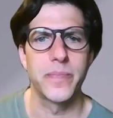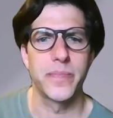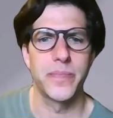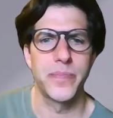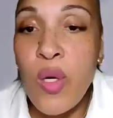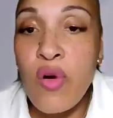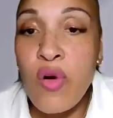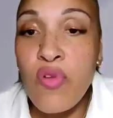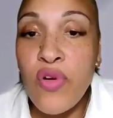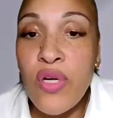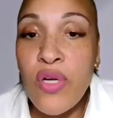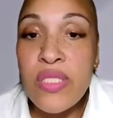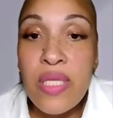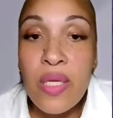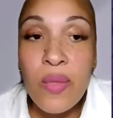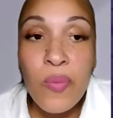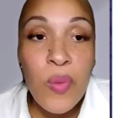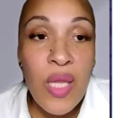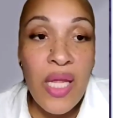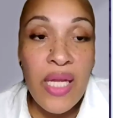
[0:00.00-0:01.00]
Sure.
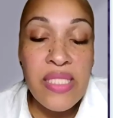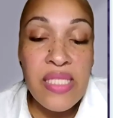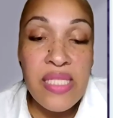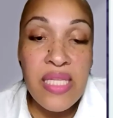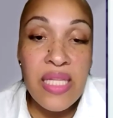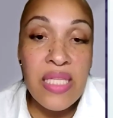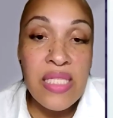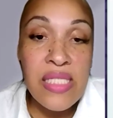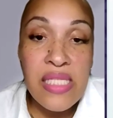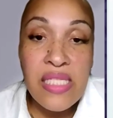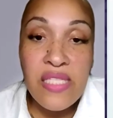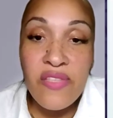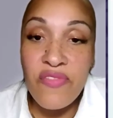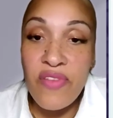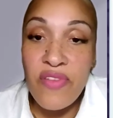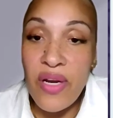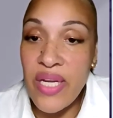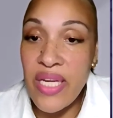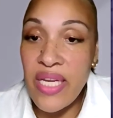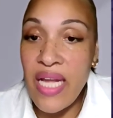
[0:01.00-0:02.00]
Well, first, I'd like to say
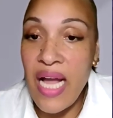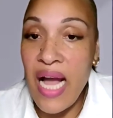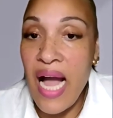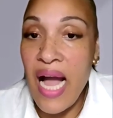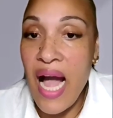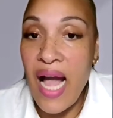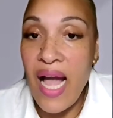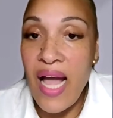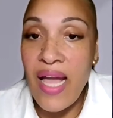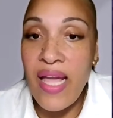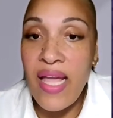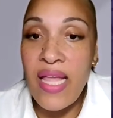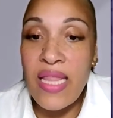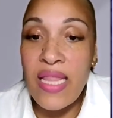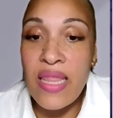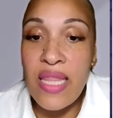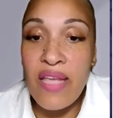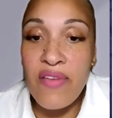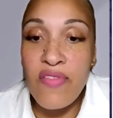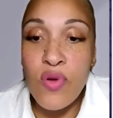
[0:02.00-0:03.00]
this is a very
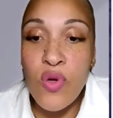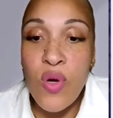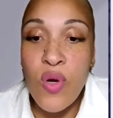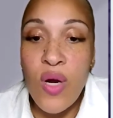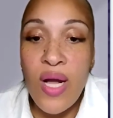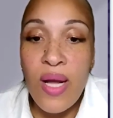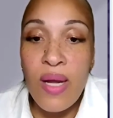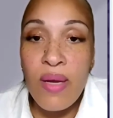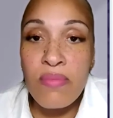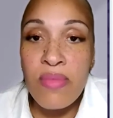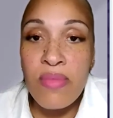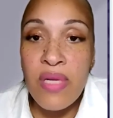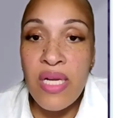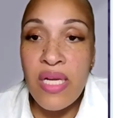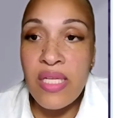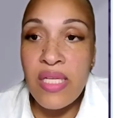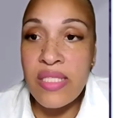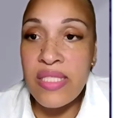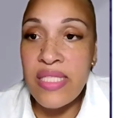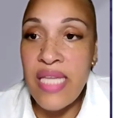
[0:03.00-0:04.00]
high level
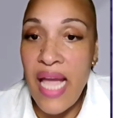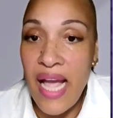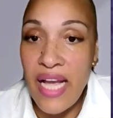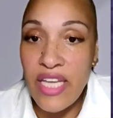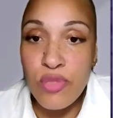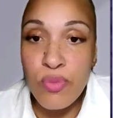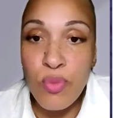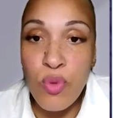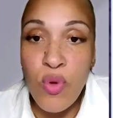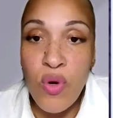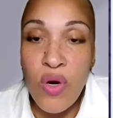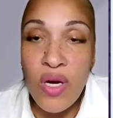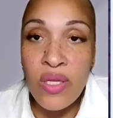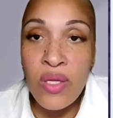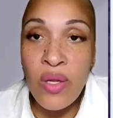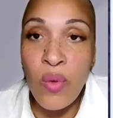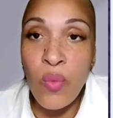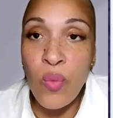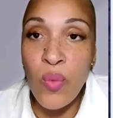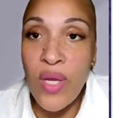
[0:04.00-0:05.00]

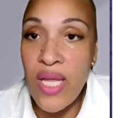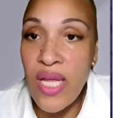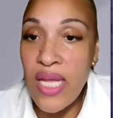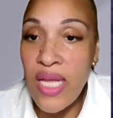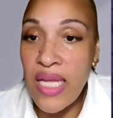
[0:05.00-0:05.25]
dashboard.